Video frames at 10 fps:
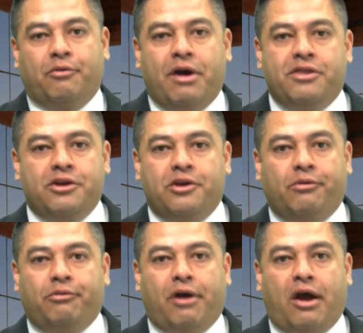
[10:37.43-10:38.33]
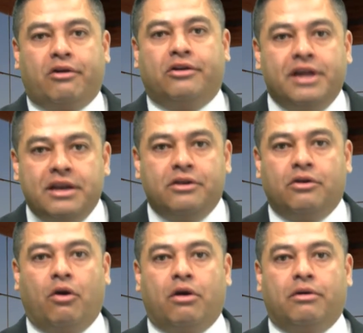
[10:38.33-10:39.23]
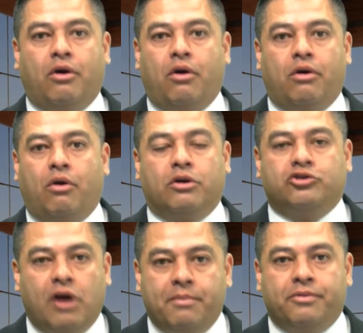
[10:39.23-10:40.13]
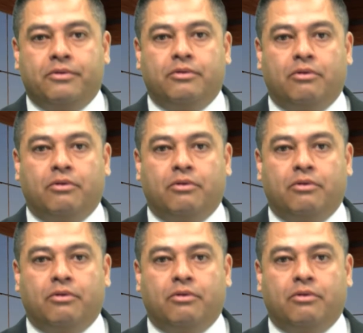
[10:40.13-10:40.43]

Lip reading: Whether you are Clinton or Trump